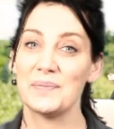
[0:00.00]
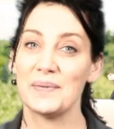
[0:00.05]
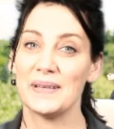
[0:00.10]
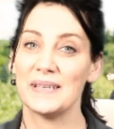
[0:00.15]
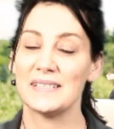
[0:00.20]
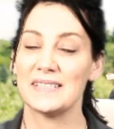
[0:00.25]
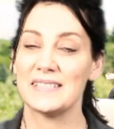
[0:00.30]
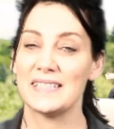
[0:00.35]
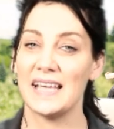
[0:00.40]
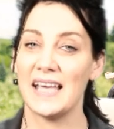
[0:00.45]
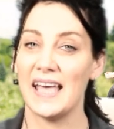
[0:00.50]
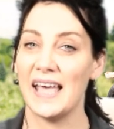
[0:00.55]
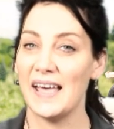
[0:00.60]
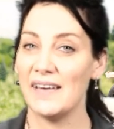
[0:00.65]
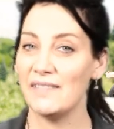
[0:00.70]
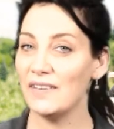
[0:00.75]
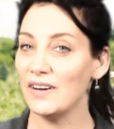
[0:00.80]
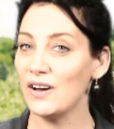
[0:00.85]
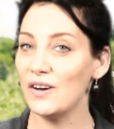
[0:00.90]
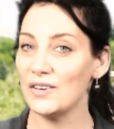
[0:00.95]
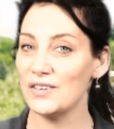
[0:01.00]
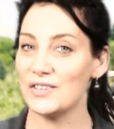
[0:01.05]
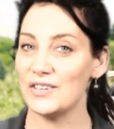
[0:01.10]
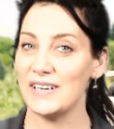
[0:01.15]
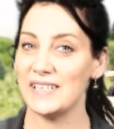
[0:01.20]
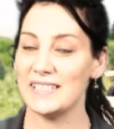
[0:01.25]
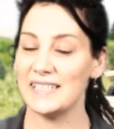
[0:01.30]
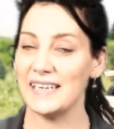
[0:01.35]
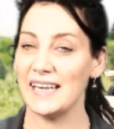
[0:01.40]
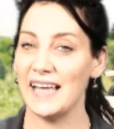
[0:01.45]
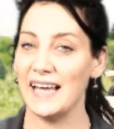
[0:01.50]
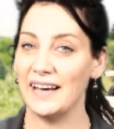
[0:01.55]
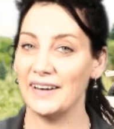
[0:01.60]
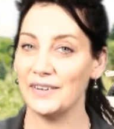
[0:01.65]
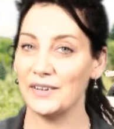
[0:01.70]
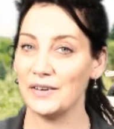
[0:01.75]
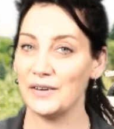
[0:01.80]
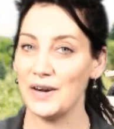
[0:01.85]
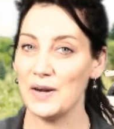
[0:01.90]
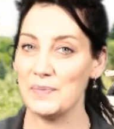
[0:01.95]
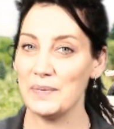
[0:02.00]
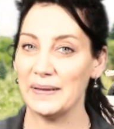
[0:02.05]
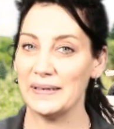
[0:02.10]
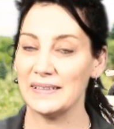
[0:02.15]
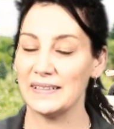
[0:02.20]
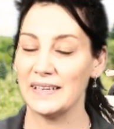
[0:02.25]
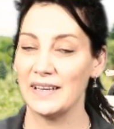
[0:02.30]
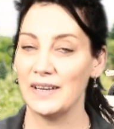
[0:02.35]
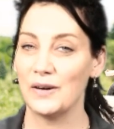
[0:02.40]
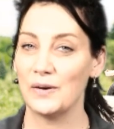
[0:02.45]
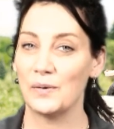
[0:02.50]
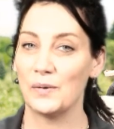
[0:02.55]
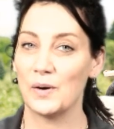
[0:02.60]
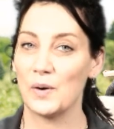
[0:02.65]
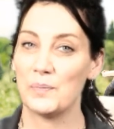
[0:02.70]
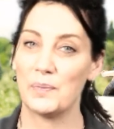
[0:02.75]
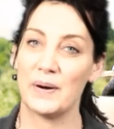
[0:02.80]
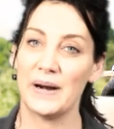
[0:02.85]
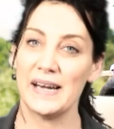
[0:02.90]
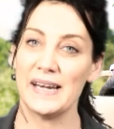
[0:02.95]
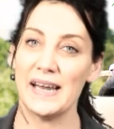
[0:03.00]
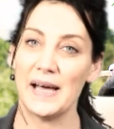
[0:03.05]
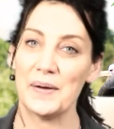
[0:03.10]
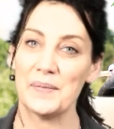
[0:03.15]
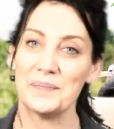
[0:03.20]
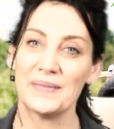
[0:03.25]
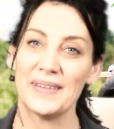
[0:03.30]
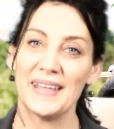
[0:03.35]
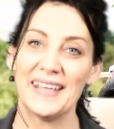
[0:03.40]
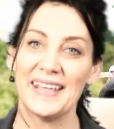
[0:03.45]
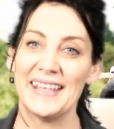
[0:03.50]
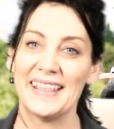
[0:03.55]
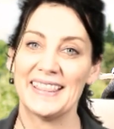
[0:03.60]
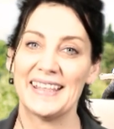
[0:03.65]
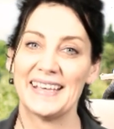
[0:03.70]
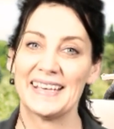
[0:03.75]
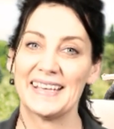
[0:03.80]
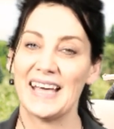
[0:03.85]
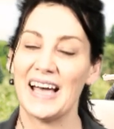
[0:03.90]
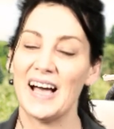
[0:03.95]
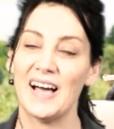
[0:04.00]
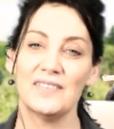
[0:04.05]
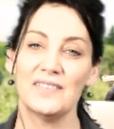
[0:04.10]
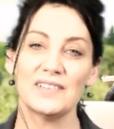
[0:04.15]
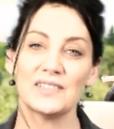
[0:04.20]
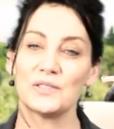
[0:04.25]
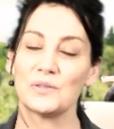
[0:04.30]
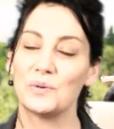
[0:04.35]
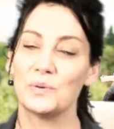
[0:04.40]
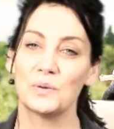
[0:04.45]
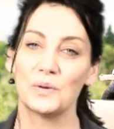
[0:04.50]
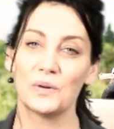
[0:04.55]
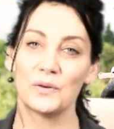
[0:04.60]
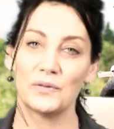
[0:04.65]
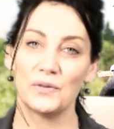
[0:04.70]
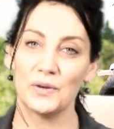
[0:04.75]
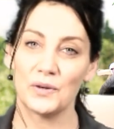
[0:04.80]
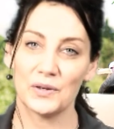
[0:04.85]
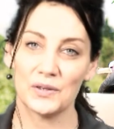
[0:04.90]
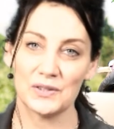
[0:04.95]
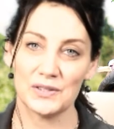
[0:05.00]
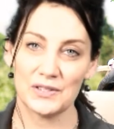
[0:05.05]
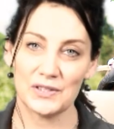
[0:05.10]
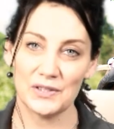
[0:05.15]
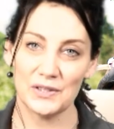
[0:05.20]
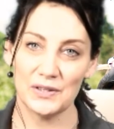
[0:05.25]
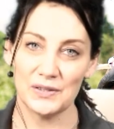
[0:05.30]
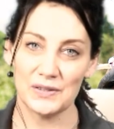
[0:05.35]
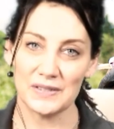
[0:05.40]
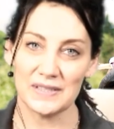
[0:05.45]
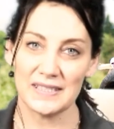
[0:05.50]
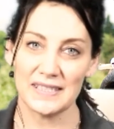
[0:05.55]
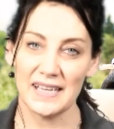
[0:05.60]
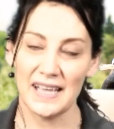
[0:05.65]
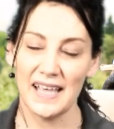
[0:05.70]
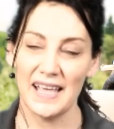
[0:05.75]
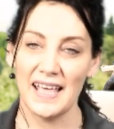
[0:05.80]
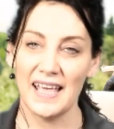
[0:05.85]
is to have a contracting out agreement or a prenup that covers all of your concerns.